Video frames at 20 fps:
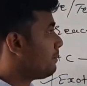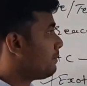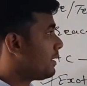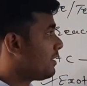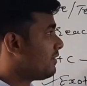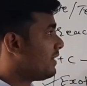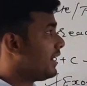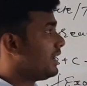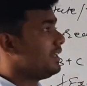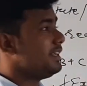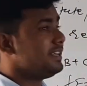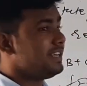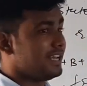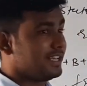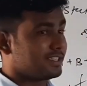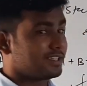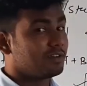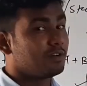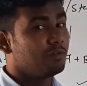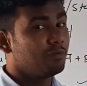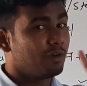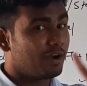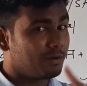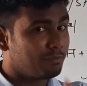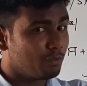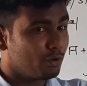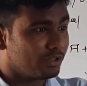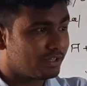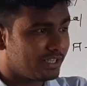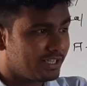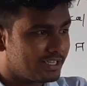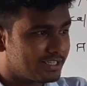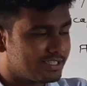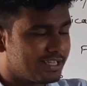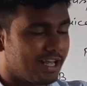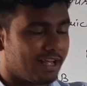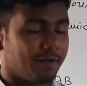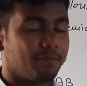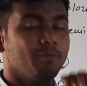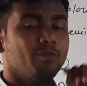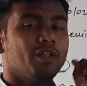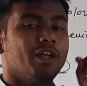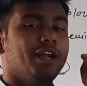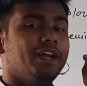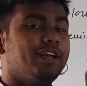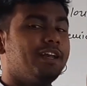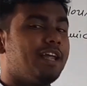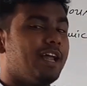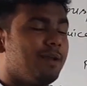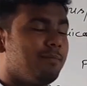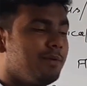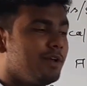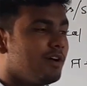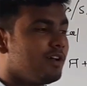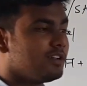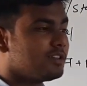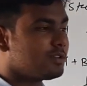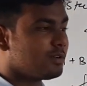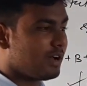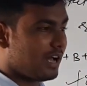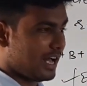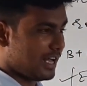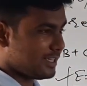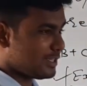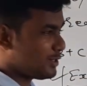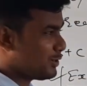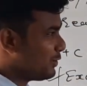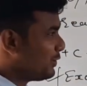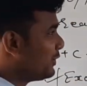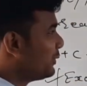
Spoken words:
number 1. Yes, one more thing is there. It can be also asked to